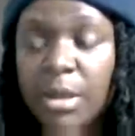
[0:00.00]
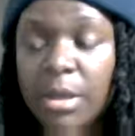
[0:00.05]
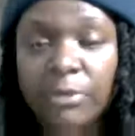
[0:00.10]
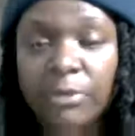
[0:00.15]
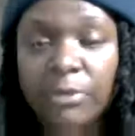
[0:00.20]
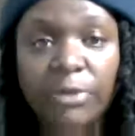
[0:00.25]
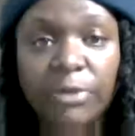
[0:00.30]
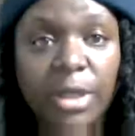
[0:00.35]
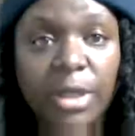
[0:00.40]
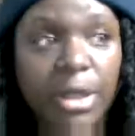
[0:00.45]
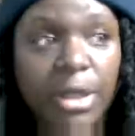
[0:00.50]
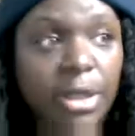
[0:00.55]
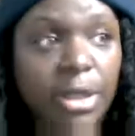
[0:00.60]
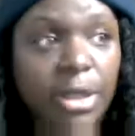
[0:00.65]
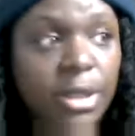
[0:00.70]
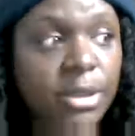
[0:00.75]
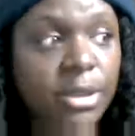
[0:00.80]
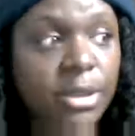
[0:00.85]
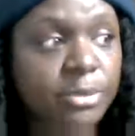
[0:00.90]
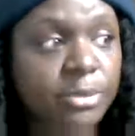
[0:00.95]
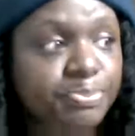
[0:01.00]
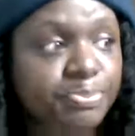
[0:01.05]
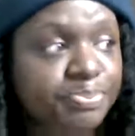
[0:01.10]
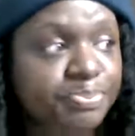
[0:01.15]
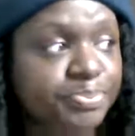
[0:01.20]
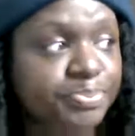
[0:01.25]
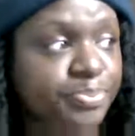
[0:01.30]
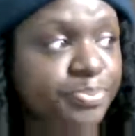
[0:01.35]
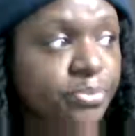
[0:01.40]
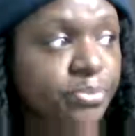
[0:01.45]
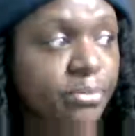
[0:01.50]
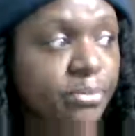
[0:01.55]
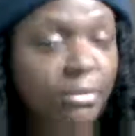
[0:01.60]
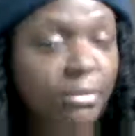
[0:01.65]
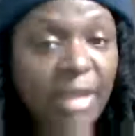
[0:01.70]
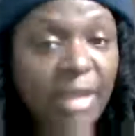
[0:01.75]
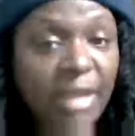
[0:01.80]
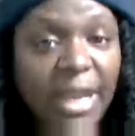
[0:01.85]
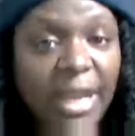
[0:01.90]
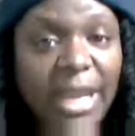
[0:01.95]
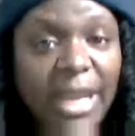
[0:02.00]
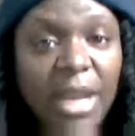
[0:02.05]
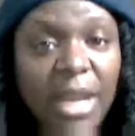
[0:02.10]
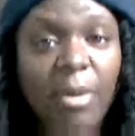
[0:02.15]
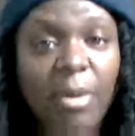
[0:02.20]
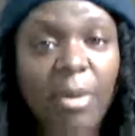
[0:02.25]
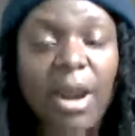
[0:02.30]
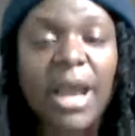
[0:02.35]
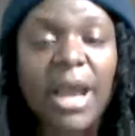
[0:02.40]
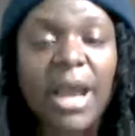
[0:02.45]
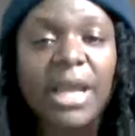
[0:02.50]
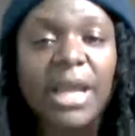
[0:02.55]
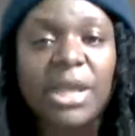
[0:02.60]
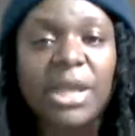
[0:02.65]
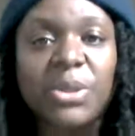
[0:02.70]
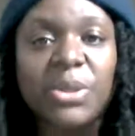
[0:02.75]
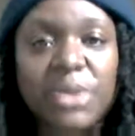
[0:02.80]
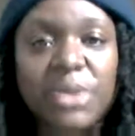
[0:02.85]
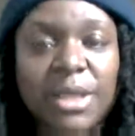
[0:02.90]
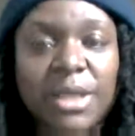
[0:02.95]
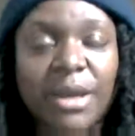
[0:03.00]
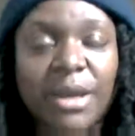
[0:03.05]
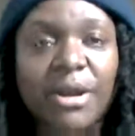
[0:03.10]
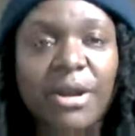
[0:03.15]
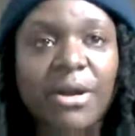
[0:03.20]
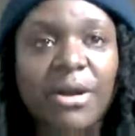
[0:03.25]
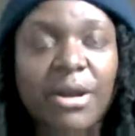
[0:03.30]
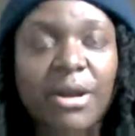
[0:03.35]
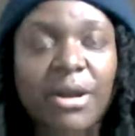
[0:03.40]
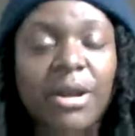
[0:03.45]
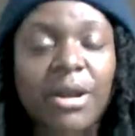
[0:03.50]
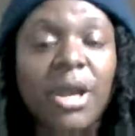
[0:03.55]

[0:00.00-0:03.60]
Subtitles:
freaking anywhere, I could use that card.